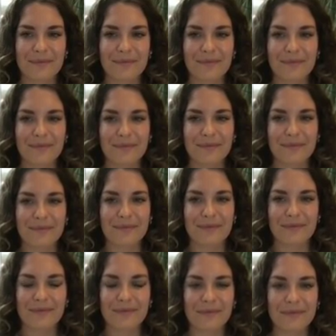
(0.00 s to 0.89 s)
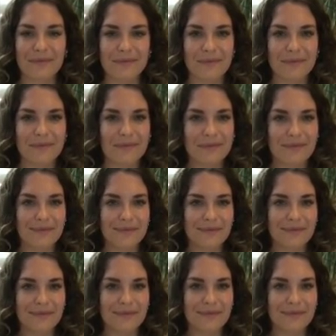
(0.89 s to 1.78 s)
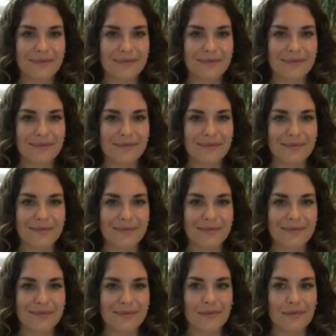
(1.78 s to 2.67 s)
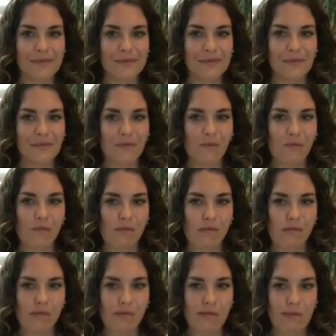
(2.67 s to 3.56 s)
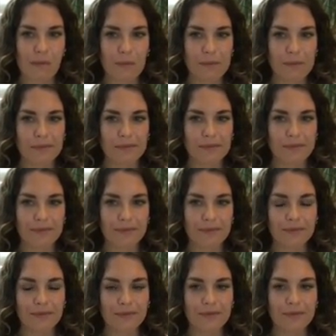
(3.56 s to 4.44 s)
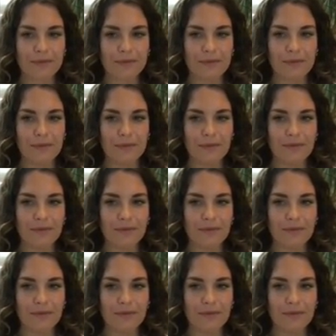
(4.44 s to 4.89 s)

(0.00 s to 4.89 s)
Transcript: The person shown says nothing.